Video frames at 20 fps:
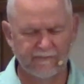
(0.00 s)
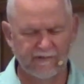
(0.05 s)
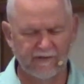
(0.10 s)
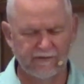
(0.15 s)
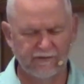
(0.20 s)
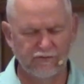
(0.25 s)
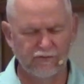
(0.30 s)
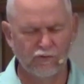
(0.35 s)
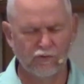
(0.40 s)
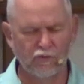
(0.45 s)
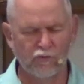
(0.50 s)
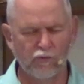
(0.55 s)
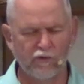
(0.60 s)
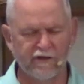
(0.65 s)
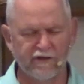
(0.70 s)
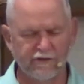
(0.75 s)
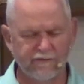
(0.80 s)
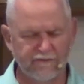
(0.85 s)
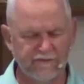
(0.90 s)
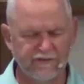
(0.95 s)
You're
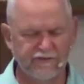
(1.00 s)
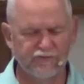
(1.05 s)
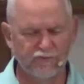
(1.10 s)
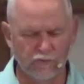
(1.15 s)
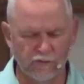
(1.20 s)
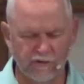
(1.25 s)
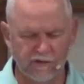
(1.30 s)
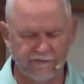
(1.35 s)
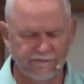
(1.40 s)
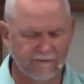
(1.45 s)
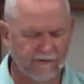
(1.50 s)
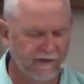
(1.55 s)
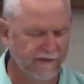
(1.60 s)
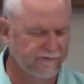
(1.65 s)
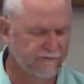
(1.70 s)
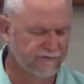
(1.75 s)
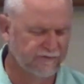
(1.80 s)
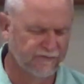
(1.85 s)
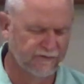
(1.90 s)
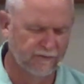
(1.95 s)
aware of each one,
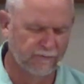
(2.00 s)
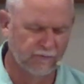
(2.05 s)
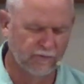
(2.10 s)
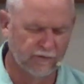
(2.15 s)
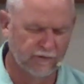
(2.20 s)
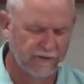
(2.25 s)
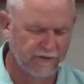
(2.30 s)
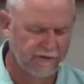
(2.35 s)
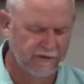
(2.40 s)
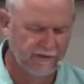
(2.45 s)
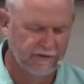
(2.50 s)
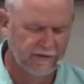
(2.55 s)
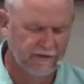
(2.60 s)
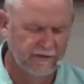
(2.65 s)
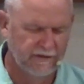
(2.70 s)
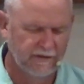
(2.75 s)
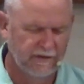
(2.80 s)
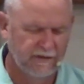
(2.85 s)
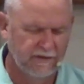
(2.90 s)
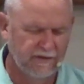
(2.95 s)
Father. Some are
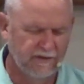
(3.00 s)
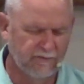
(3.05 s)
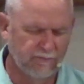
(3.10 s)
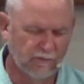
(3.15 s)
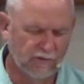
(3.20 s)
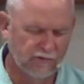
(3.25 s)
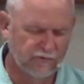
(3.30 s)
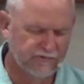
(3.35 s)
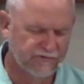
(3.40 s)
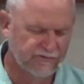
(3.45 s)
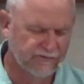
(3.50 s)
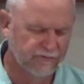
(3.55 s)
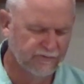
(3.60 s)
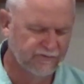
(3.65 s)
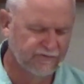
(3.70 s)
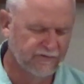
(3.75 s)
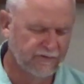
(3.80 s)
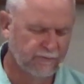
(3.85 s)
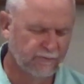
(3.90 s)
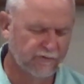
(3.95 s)
emotional,
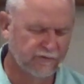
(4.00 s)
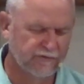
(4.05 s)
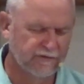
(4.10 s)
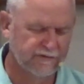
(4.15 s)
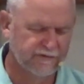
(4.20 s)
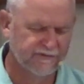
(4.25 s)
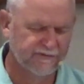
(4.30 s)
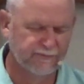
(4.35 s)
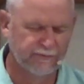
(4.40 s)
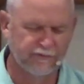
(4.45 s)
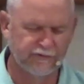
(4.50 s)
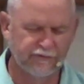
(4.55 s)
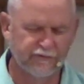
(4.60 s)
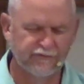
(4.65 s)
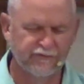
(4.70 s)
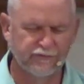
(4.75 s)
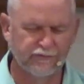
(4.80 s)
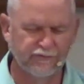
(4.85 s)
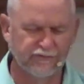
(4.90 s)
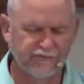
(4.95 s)
some are
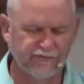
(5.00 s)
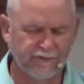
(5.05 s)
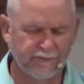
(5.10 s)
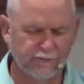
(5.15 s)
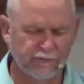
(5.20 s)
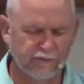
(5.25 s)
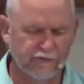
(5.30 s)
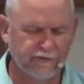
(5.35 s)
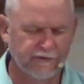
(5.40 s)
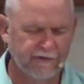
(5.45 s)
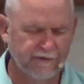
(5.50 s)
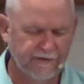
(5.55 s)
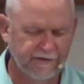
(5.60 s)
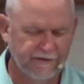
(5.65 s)
spiritual, some are